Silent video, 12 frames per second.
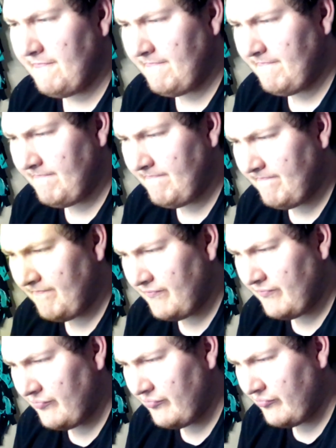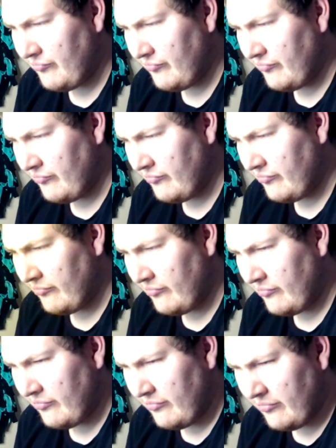
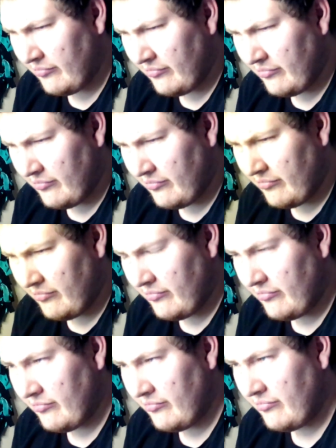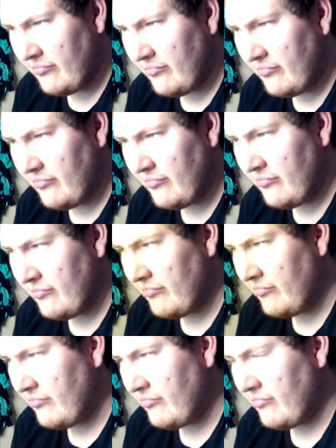
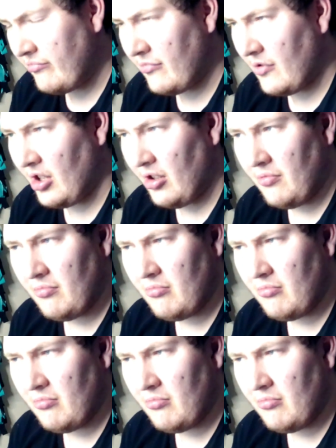(silence)